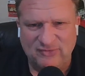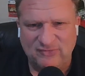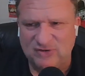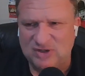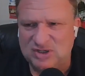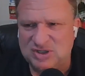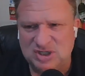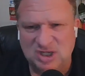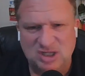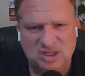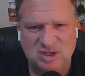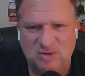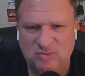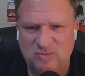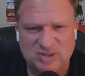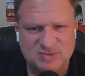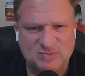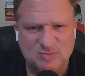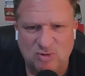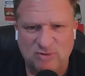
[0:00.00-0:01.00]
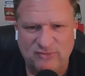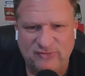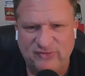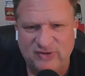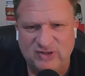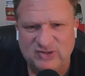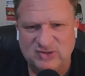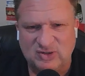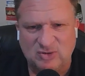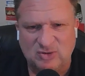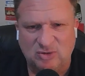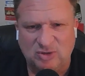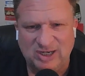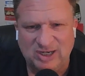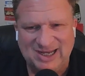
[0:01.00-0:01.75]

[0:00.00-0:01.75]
Virginia was more physical.